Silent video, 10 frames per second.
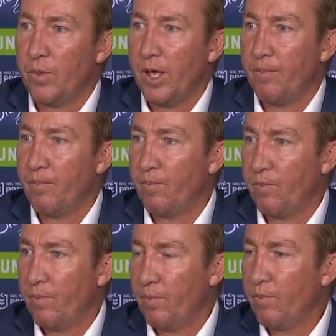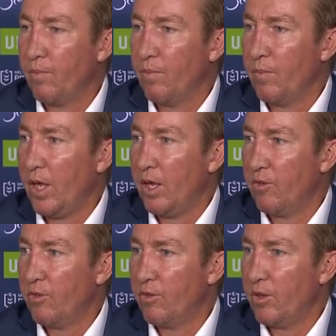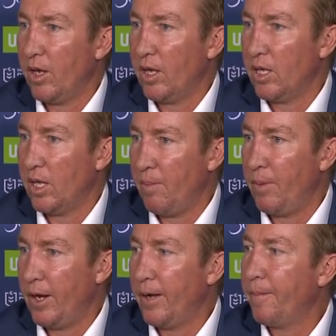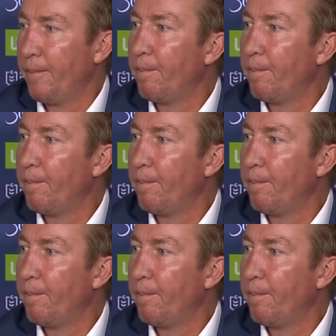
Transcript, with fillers: Yep. Yeah, he's uh, he can get better.